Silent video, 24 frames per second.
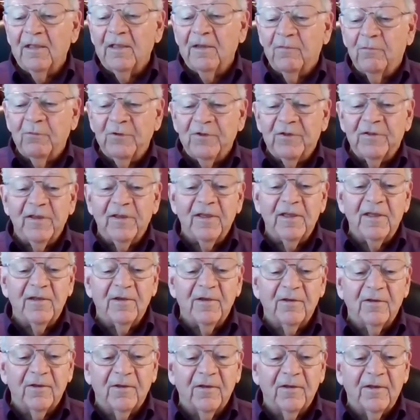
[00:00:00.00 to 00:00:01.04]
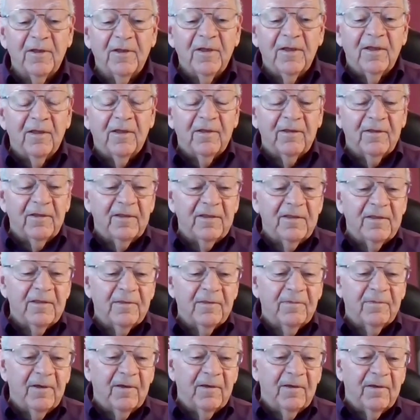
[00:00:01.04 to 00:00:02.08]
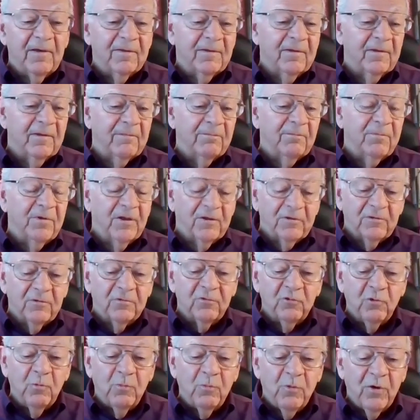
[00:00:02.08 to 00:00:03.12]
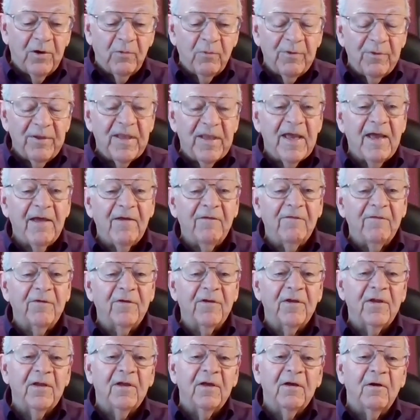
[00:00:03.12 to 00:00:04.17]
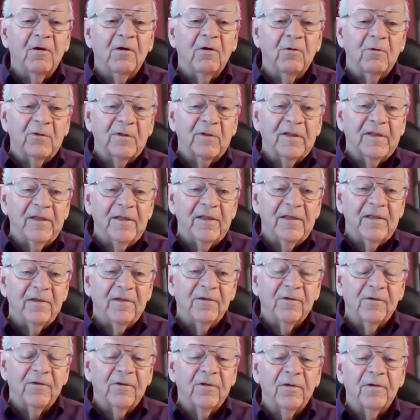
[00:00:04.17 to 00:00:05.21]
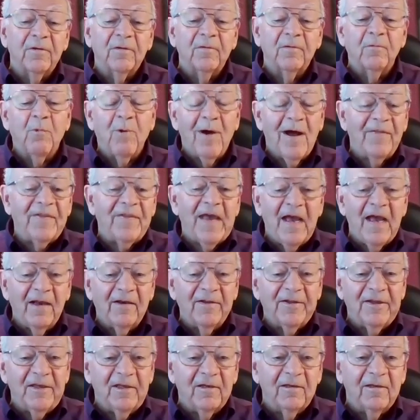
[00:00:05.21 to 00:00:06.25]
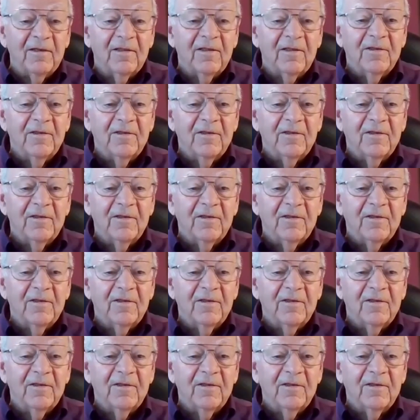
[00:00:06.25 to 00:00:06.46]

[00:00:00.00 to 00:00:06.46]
if we take a blood group where we have only one allele,